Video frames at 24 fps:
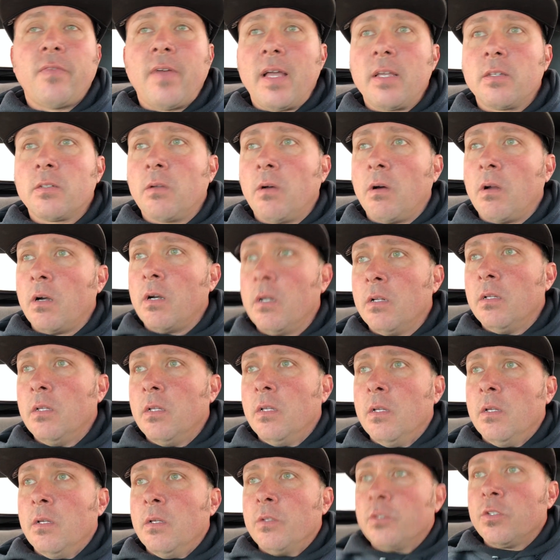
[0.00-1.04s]
fast car.
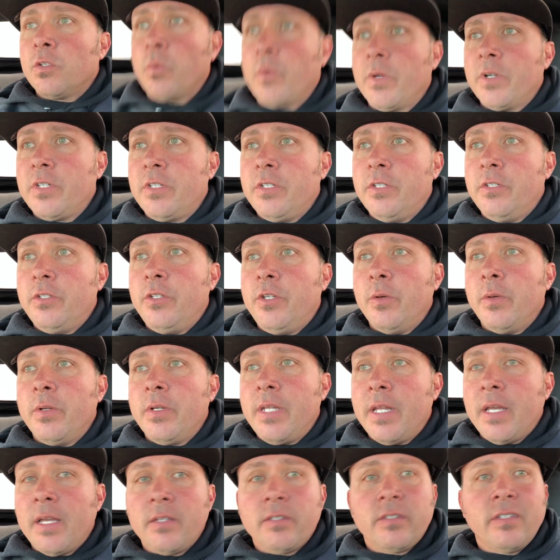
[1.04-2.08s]
So we're doing
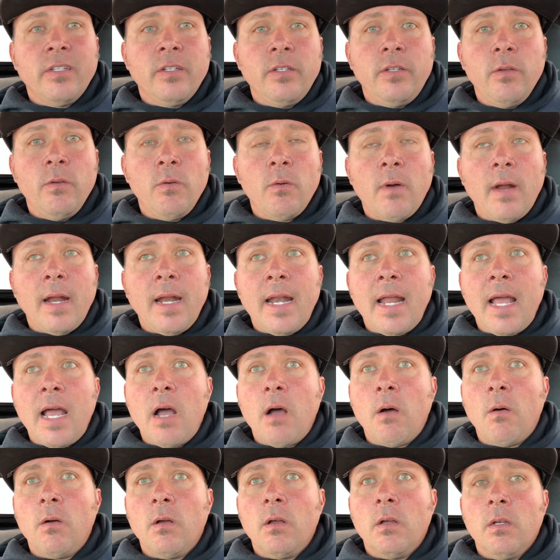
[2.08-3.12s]
test and tune right
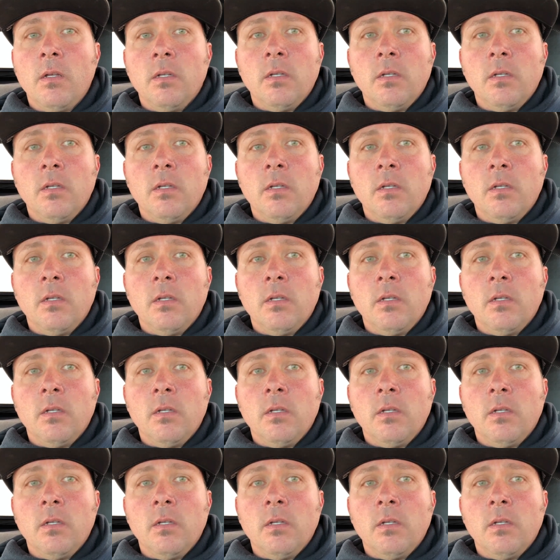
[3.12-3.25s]
now.